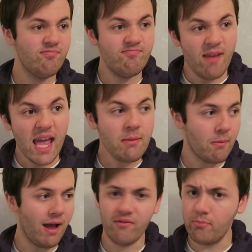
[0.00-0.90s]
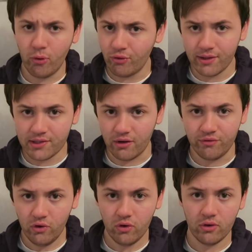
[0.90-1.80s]
maybe might even push for the top
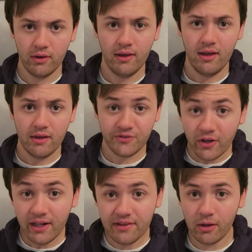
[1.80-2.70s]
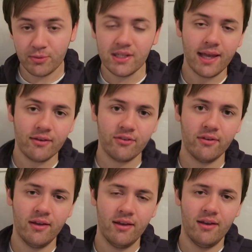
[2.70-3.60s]
four, certainly top
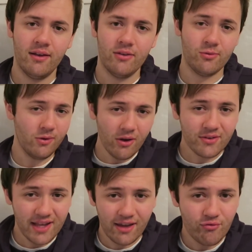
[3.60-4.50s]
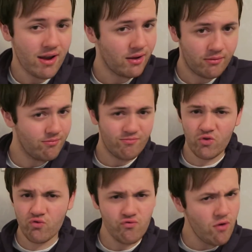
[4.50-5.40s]
six. So we've got to take great,
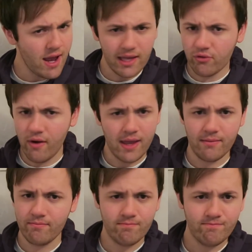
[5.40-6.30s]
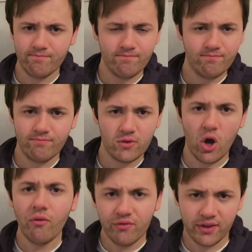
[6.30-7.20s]
great, great
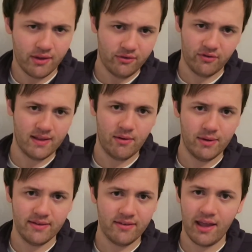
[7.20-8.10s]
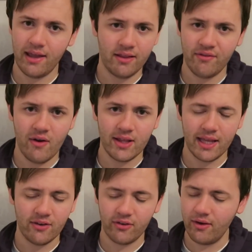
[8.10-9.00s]
confidence from that Wednesday at the very
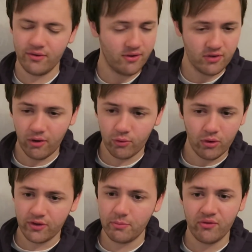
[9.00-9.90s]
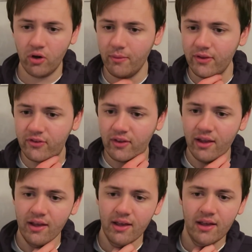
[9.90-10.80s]
least. You know, it was a top quality performance.
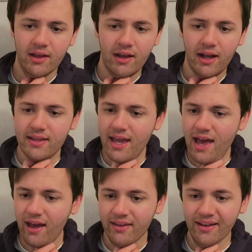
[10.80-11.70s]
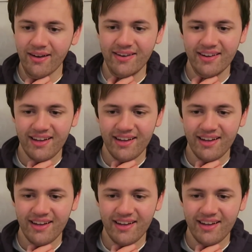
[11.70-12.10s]
And yeah, you know,